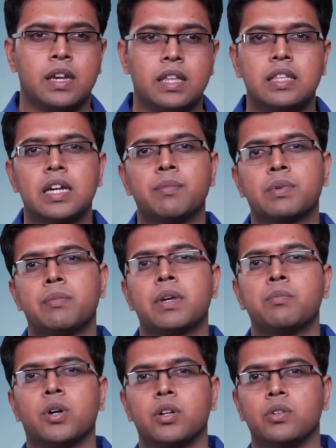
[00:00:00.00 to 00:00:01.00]
In the
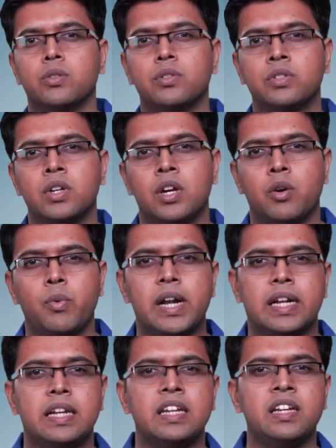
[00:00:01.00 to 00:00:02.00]
upcoming modules,
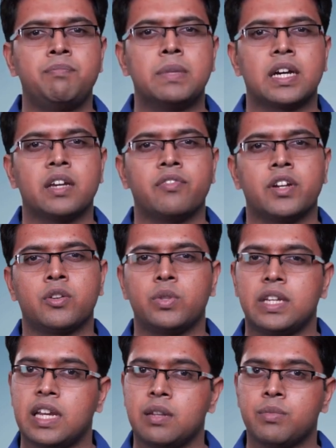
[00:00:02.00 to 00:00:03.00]
we'll deep dive into
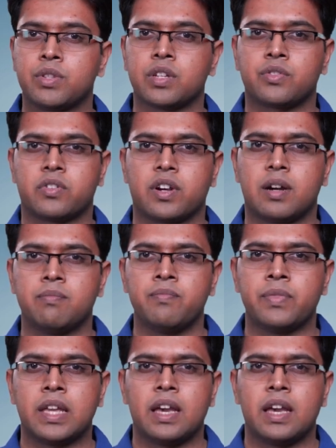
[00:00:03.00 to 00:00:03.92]
the elements of Scrum